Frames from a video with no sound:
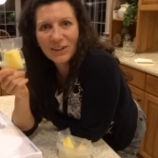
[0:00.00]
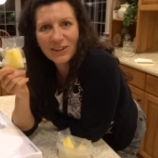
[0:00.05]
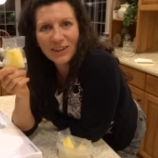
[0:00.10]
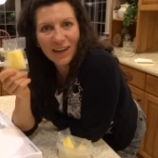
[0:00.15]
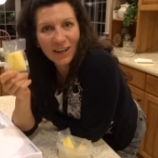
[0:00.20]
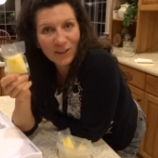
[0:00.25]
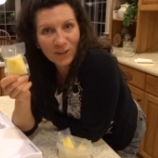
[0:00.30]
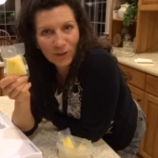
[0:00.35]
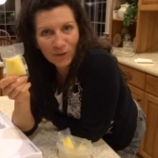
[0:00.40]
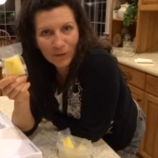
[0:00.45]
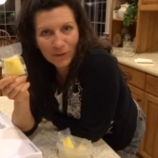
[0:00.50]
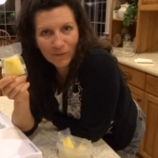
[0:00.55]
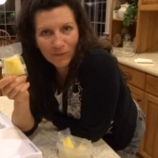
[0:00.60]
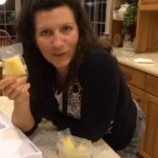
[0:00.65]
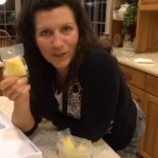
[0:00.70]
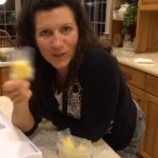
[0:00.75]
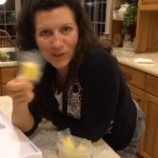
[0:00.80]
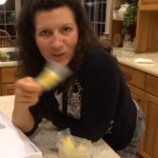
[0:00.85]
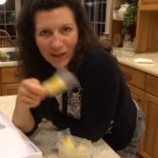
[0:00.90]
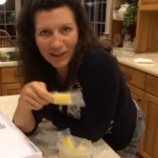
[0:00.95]
not in your
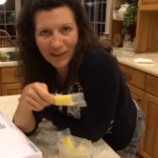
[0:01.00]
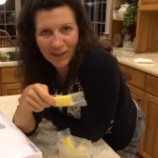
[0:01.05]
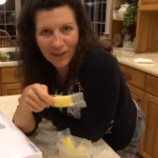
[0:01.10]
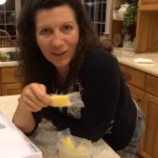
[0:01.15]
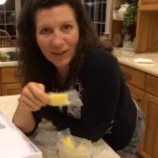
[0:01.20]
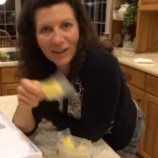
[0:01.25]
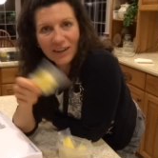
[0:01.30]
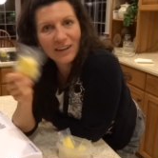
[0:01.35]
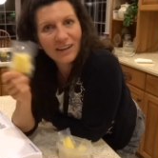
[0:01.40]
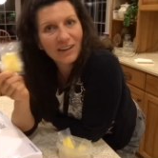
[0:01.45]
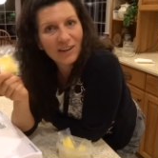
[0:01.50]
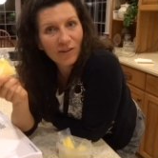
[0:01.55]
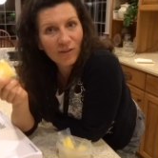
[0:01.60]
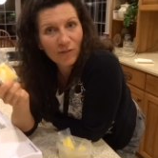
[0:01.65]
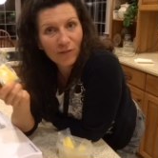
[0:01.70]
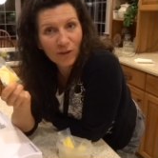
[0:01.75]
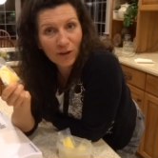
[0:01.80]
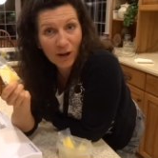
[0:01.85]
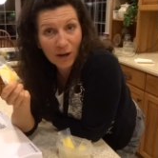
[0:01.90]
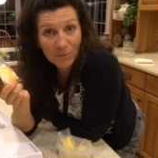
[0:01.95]
refrigerator,
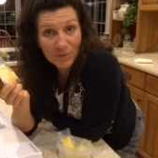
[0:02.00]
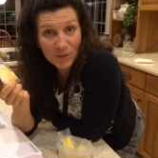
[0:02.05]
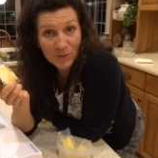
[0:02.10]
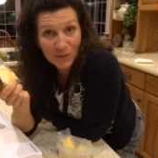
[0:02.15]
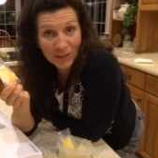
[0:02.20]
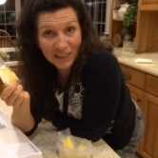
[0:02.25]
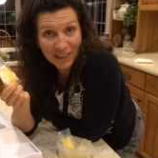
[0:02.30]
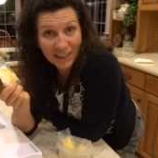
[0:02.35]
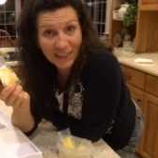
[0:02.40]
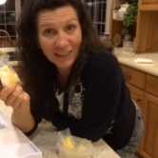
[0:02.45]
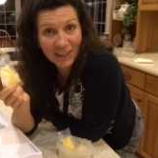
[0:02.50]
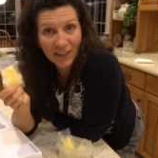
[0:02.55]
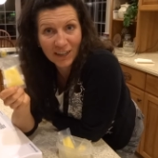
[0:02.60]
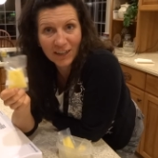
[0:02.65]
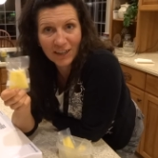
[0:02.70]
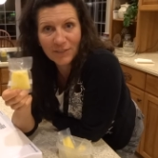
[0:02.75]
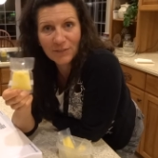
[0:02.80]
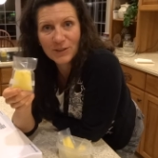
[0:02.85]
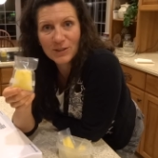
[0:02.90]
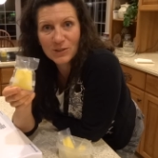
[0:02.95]
for up to a
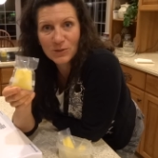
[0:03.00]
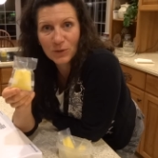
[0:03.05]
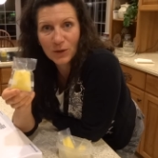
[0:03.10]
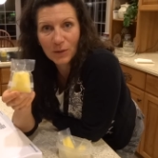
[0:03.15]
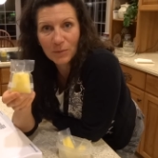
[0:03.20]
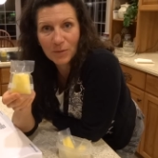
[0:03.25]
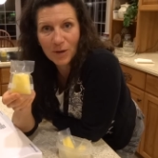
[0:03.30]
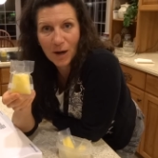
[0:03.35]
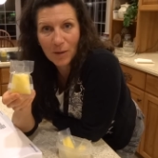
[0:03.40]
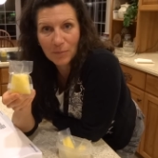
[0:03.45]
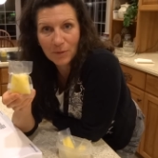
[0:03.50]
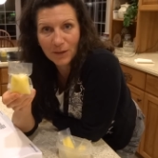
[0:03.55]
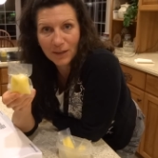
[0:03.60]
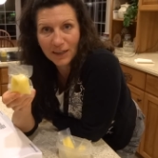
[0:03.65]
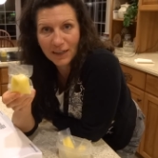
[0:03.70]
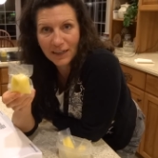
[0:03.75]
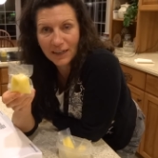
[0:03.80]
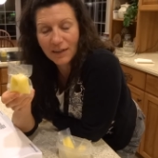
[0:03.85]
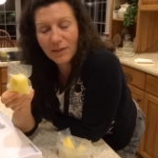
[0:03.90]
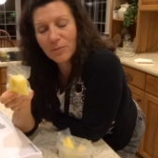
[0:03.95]
year if you store it
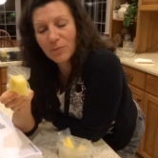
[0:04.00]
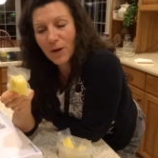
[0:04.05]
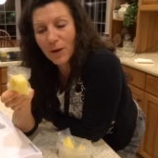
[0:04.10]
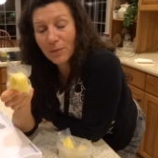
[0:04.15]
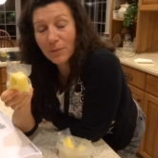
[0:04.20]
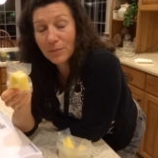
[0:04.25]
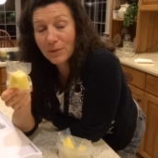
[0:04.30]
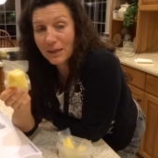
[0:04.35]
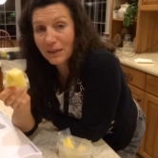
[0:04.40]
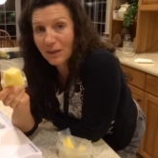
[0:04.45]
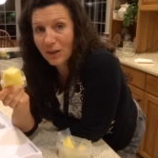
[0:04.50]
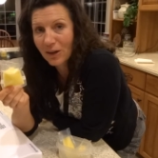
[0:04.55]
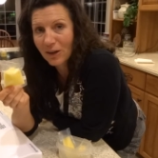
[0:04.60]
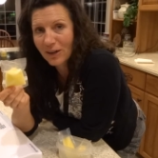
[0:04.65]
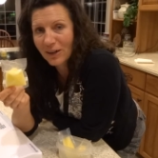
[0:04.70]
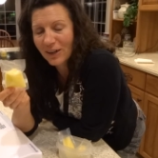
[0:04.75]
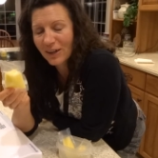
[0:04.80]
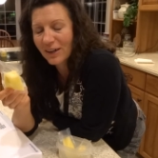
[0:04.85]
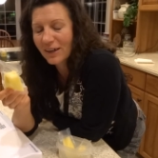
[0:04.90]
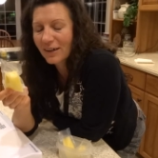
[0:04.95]
properly. Probably
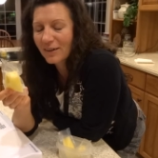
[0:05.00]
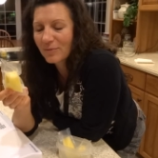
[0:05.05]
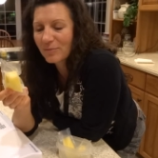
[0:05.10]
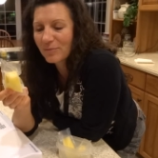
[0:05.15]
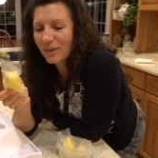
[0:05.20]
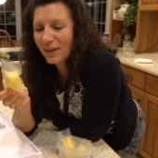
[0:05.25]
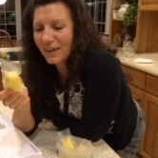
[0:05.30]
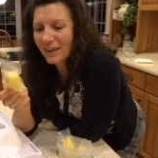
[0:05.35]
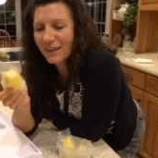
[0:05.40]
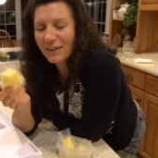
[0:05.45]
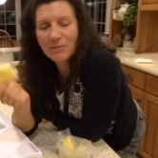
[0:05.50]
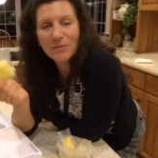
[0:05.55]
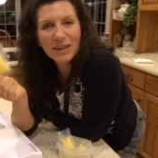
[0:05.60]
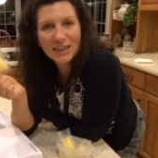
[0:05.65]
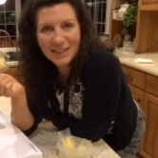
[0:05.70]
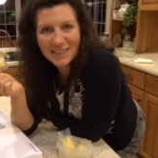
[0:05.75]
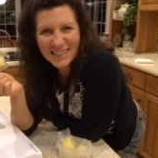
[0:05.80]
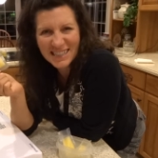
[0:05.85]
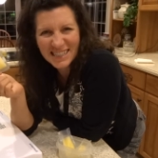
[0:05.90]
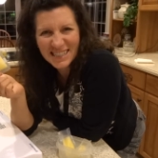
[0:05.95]
longer, but mine
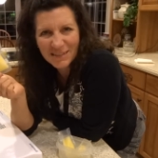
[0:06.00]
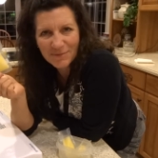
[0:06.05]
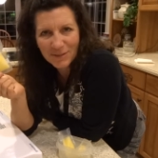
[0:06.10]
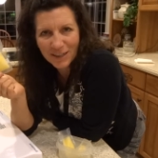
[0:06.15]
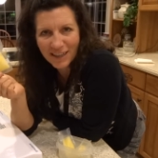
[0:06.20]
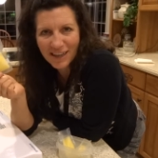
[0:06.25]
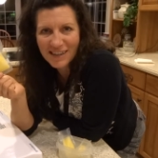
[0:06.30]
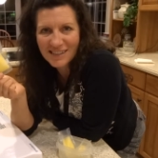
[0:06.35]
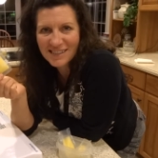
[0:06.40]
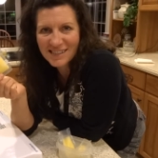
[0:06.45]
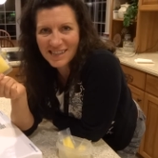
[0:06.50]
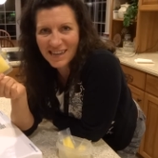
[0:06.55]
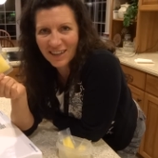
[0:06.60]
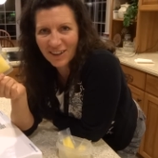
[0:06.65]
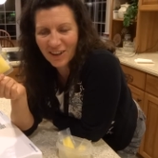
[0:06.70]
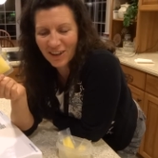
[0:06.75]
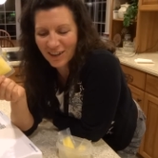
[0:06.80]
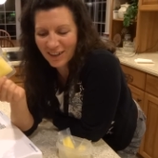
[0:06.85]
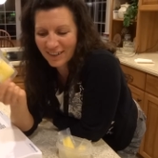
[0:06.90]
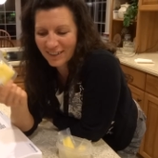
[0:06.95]
doesn't seem to last that
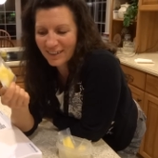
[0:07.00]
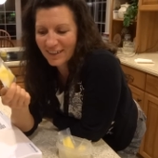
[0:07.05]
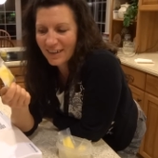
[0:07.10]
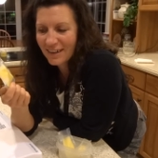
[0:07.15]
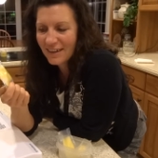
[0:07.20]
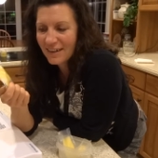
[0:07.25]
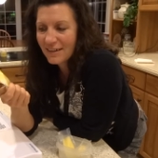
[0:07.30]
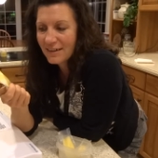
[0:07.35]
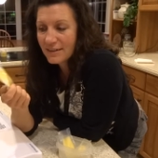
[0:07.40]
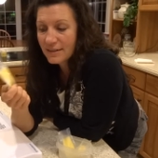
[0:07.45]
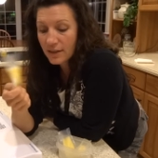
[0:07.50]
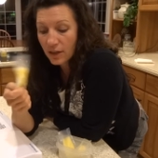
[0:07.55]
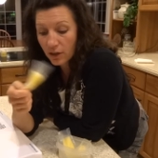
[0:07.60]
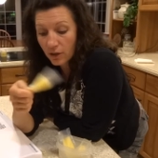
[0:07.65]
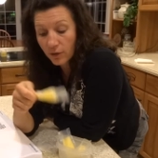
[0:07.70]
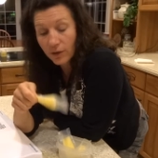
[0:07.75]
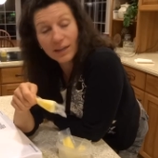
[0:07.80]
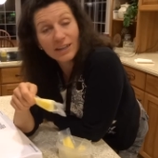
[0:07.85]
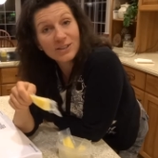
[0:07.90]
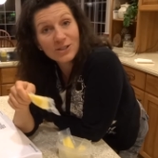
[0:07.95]
long.
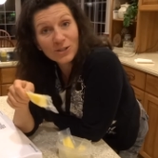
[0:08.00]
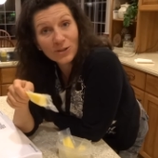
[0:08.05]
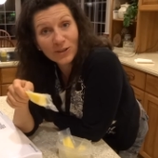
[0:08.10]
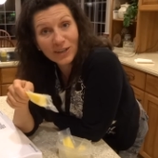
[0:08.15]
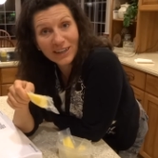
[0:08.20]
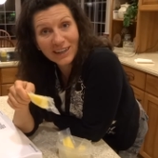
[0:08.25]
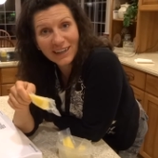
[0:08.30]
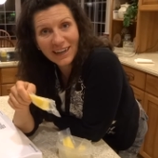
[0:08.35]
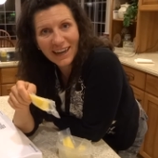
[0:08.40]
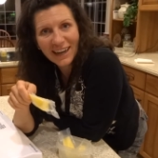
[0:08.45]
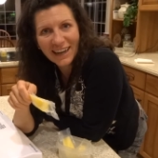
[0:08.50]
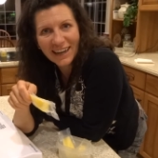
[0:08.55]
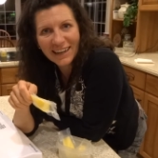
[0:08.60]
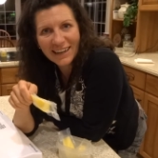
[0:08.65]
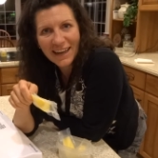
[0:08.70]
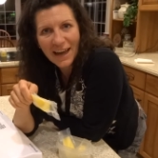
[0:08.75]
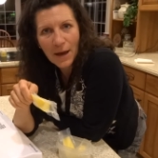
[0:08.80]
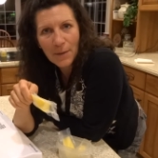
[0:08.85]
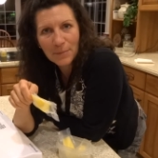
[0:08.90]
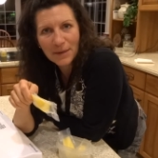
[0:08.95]
So enjoy, and
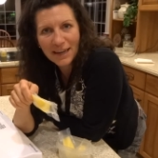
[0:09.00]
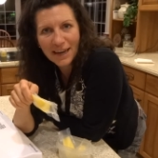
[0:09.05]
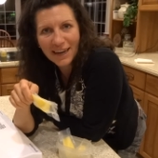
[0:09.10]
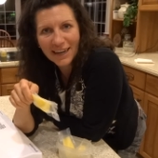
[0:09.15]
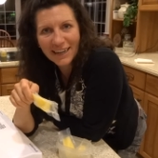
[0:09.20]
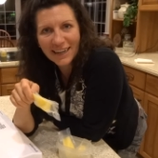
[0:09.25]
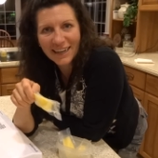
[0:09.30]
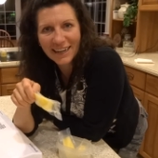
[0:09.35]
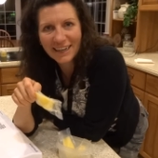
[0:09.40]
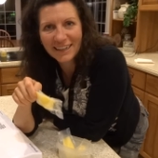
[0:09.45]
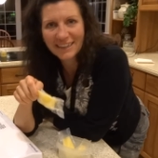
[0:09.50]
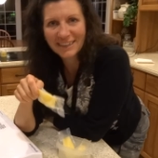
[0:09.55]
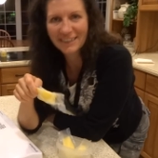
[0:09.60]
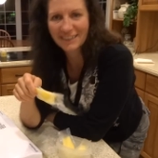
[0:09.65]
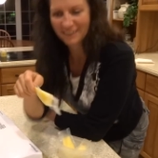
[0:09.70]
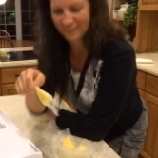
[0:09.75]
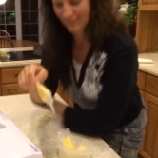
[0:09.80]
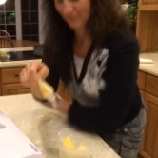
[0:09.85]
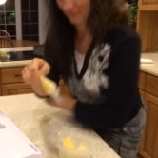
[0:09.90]
happy hiking!